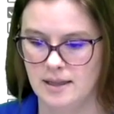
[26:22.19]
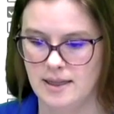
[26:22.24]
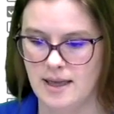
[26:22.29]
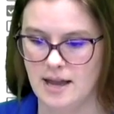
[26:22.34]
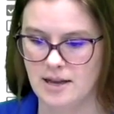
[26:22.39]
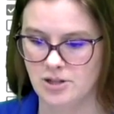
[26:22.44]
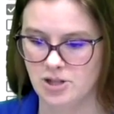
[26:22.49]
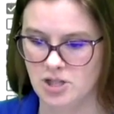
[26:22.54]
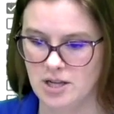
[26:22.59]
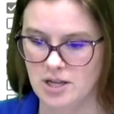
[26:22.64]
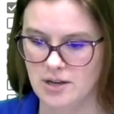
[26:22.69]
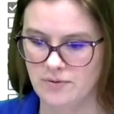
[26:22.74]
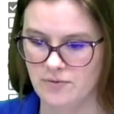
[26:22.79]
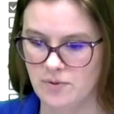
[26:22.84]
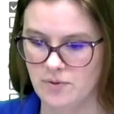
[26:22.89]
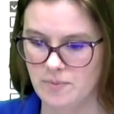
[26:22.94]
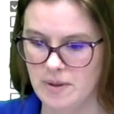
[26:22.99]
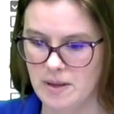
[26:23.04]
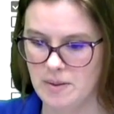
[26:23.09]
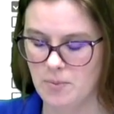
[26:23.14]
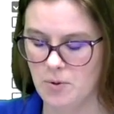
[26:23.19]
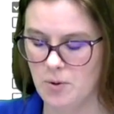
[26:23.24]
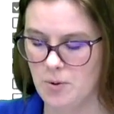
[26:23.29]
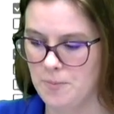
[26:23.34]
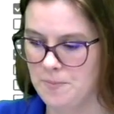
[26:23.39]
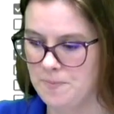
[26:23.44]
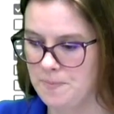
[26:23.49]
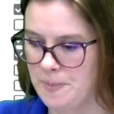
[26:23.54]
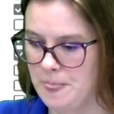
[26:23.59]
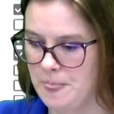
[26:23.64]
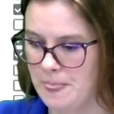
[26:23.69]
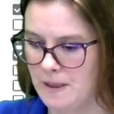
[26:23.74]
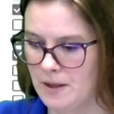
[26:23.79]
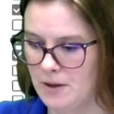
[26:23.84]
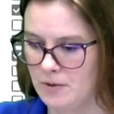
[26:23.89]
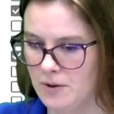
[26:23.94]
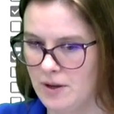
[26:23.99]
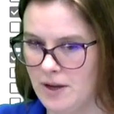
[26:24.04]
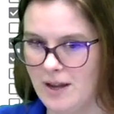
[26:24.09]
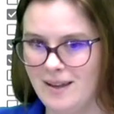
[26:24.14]
that sheet from people.
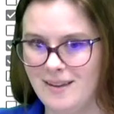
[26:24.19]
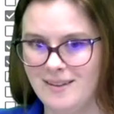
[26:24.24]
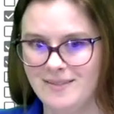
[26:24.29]
Okay?